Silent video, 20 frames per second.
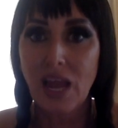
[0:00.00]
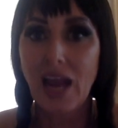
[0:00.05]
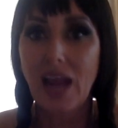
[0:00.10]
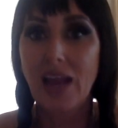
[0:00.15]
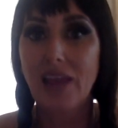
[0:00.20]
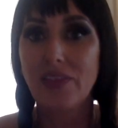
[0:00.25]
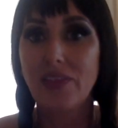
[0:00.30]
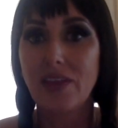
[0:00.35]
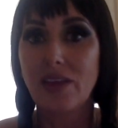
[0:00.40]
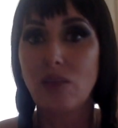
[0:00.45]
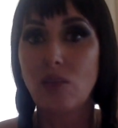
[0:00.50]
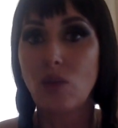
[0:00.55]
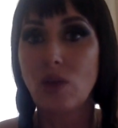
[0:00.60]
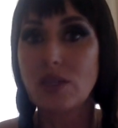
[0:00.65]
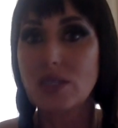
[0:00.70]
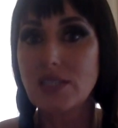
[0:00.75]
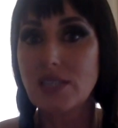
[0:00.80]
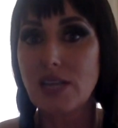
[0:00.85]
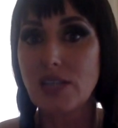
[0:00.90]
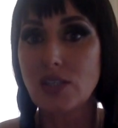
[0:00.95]
and then
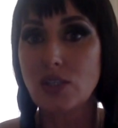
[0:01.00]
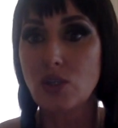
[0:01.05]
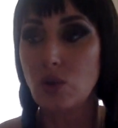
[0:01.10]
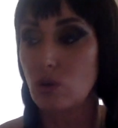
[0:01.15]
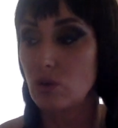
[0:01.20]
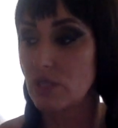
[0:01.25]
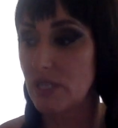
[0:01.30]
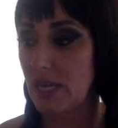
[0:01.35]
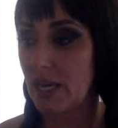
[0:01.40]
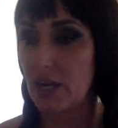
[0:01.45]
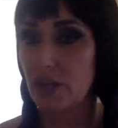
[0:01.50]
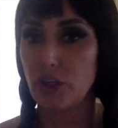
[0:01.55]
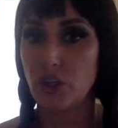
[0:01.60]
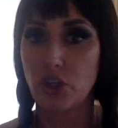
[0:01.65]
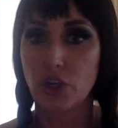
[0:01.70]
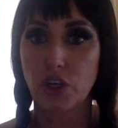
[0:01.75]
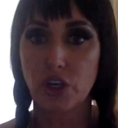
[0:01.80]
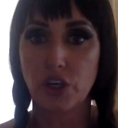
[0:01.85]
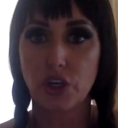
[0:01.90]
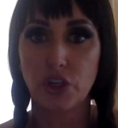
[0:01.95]
once that's cooled down,
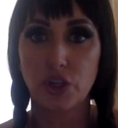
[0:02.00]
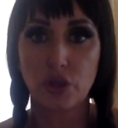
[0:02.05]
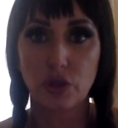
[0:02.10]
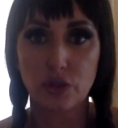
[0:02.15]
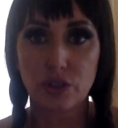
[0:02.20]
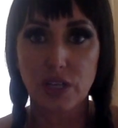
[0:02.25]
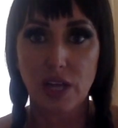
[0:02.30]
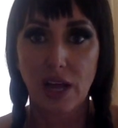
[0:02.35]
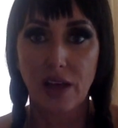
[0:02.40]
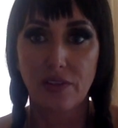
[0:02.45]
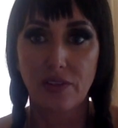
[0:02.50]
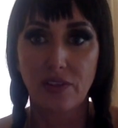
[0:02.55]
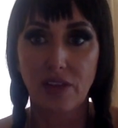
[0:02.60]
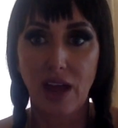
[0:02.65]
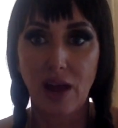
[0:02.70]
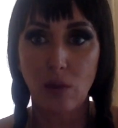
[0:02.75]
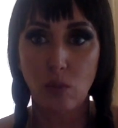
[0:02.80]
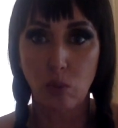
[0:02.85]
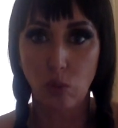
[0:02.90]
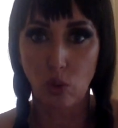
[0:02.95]
you can use
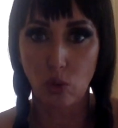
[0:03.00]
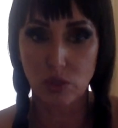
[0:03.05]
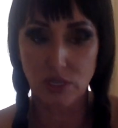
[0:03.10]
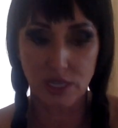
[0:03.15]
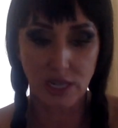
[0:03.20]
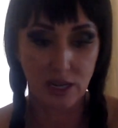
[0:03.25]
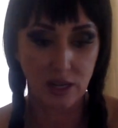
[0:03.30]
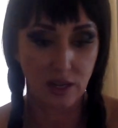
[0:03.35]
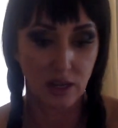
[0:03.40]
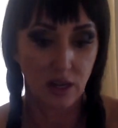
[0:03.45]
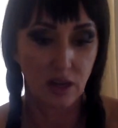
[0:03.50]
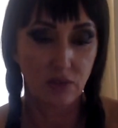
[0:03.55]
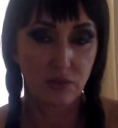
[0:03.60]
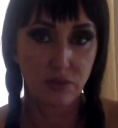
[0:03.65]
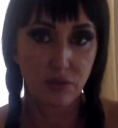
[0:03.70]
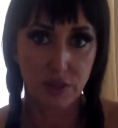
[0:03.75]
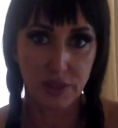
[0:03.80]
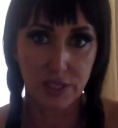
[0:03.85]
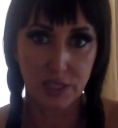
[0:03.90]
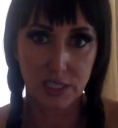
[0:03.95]
that water
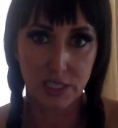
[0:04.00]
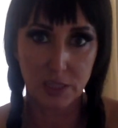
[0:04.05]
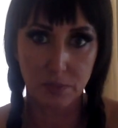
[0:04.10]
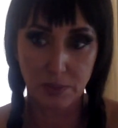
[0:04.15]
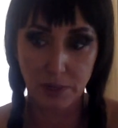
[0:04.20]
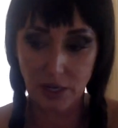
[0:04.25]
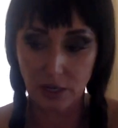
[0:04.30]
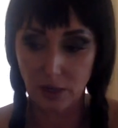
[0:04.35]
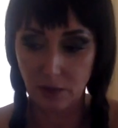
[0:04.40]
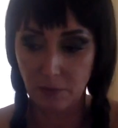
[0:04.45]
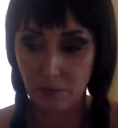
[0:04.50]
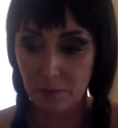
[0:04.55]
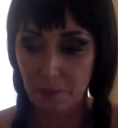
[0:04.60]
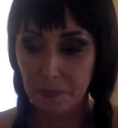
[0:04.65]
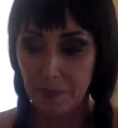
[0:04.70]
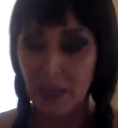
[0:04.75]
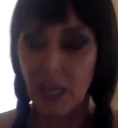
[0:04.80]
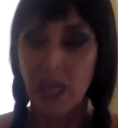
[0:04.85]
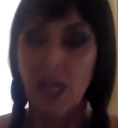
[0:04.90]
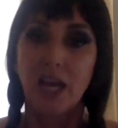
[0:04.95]
for this spell.
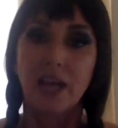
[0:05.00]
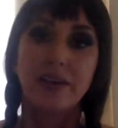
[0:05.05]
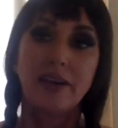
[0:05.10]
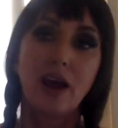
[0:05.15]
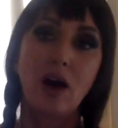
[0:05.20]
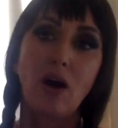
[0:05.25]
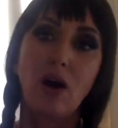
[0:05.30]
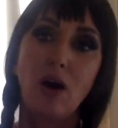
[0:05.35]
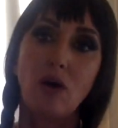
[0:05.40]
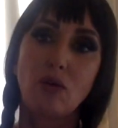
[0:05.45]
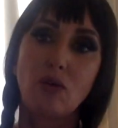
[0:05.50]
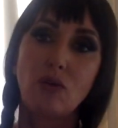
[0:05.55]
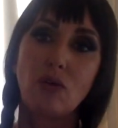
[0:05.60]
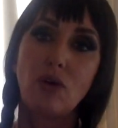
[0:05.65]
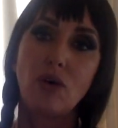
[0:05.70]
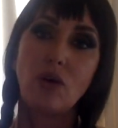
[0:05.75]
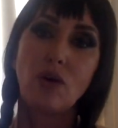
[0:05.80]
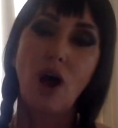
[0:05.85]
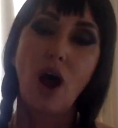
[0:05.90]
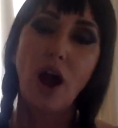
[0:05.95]
Now,
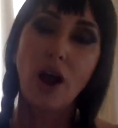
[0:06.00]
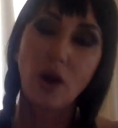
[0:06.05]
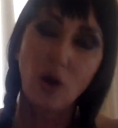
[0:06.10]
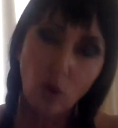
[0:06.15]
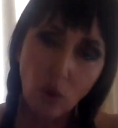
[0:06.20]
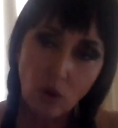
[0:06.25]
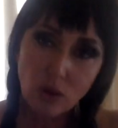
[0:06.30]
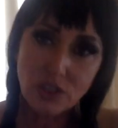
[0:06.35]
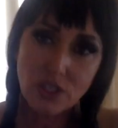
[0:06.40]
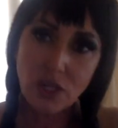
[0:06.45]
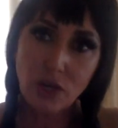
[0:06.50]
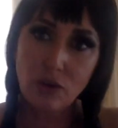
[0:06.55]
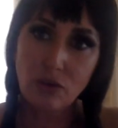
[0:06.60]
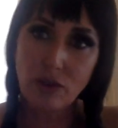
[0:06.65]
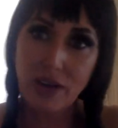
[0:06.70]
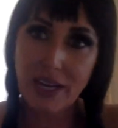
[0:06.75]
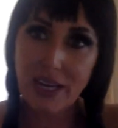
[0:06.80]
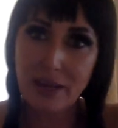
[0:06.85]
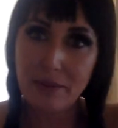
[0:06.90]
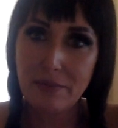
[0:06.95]
I also
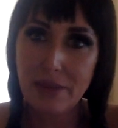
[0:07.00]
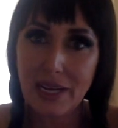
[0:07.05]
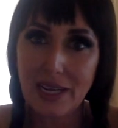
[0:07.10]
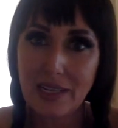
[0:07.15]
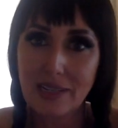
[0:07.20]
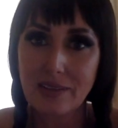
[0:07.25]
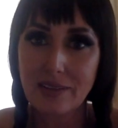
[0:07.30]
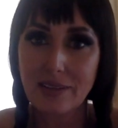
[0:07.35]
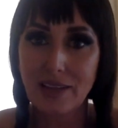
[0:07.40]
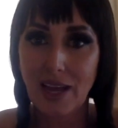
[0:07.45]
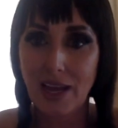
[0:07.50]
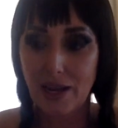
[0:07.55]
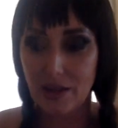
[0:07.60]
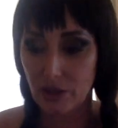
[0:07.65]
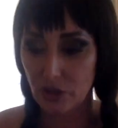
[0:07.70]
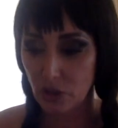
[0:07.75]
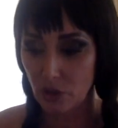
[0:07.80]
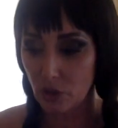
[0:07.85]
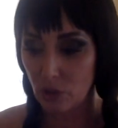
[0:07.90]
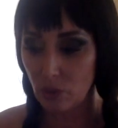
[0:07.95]
recommend
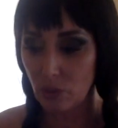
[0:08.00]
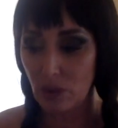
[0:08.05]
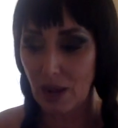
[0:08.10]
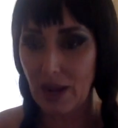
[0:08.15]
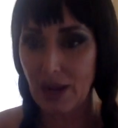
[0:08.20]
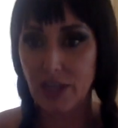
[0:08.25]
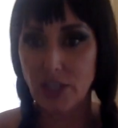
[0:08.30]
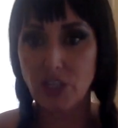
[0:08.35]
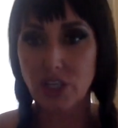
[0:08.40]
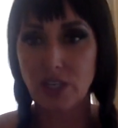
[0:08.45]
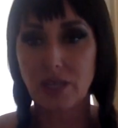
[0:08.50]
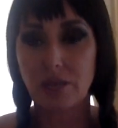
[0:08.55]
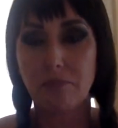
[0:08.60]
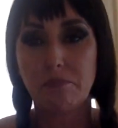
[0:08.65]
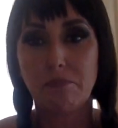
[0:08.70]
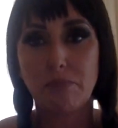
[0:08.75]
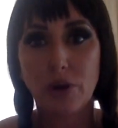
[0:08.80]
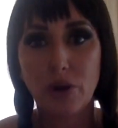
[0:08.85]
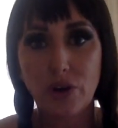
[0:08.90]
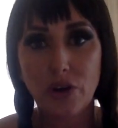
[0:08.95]
that you actually
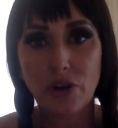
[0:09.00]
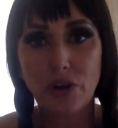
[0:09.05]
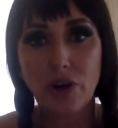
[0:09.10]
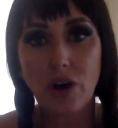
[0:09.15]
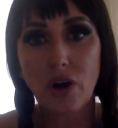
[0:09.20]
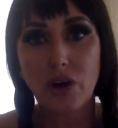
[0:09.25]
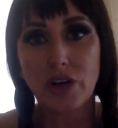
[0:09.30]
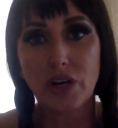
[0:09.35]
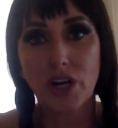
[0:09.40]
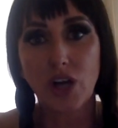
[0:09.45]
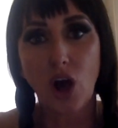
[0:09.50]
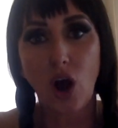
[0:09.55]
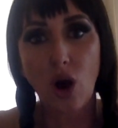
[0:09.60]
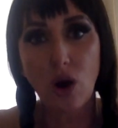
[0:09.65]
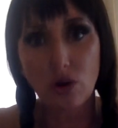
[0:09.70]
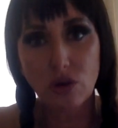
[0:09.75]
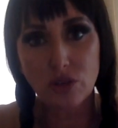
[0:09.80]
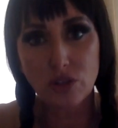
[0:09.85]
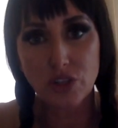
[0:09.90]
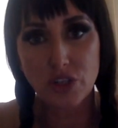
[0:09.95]
burn on a
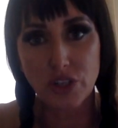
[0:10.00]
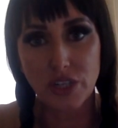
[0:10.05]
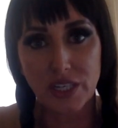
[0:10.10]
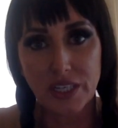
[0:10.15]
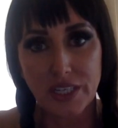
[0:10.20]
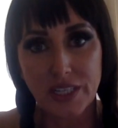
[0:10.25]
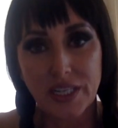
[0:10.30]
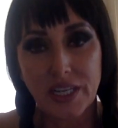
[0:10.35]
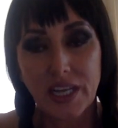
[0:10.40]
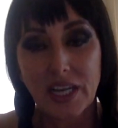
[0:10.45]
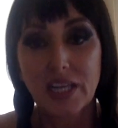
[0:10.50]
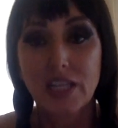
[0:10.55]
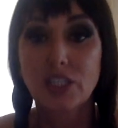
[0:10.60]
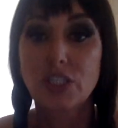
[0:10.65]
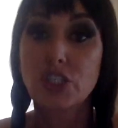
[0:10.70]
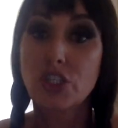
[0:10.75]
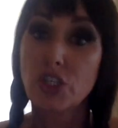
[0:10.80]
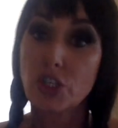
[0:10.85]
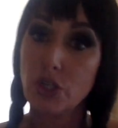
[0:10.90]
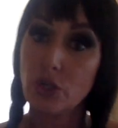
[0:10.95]
cauldron
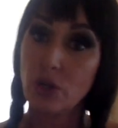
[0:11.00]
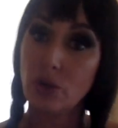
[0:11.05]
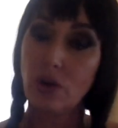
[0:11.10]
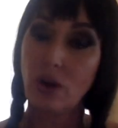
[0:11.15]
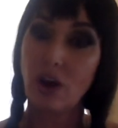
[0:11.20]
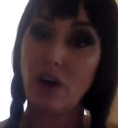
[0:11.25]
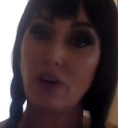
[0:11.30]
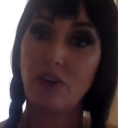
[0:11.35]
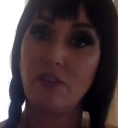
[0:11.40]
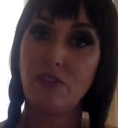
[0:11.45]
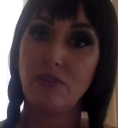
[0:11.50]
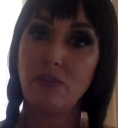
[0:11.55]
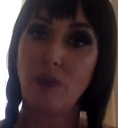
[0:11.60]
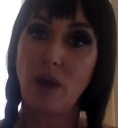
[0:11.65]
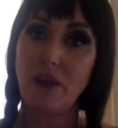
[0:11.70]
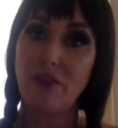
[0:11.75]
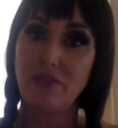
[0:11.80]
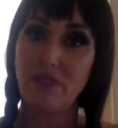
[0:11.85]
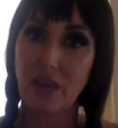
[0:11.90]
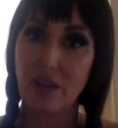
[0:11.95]
two of
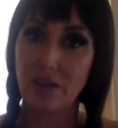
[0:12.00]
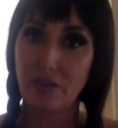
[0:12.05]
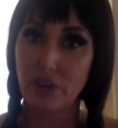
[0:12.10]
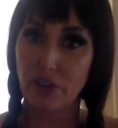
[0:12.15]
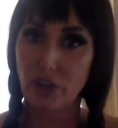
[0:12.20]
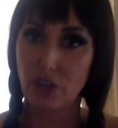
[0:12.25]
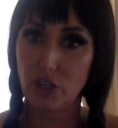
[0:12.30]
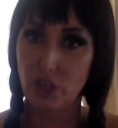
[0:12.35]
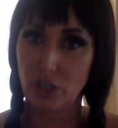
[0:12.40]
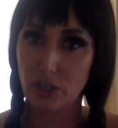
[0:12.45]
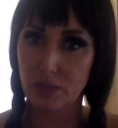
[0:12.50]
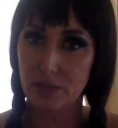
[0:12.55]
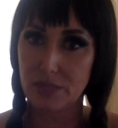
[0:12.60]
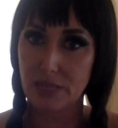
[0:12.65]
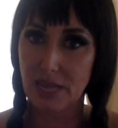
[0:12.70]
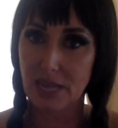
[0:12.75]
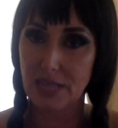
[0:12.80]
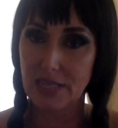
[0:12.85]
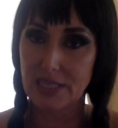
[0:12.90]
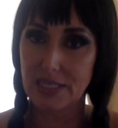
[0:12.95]
my favorite herbs
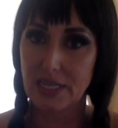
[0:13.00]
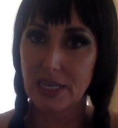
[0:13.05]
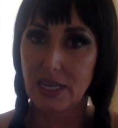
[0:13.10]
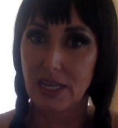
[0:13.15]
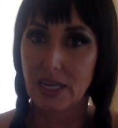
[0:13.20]
that